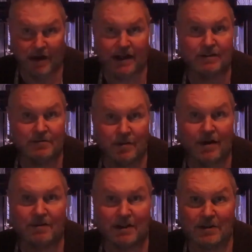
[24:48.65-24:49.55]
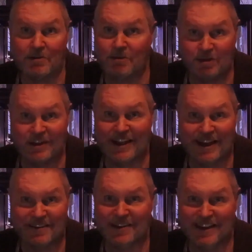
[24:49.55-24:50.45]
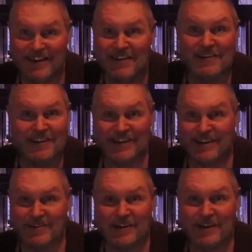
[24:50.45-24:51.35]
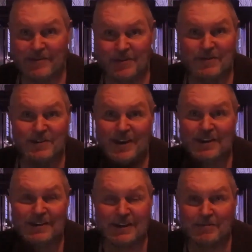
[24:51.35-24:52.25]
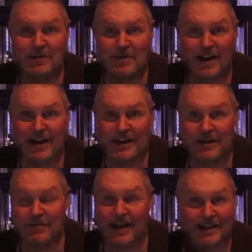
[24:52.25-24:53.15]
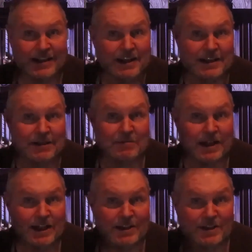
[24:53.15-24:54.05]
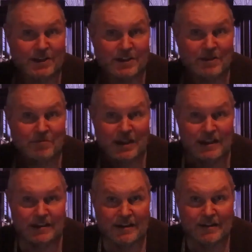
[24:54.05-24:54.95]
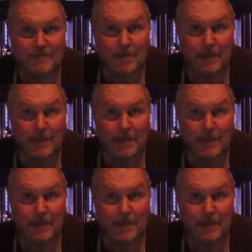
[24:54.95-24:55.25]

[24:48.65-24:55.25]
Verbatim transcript: Wrath upon them. You see how, they, if you tell them who I am and they come to listen to me,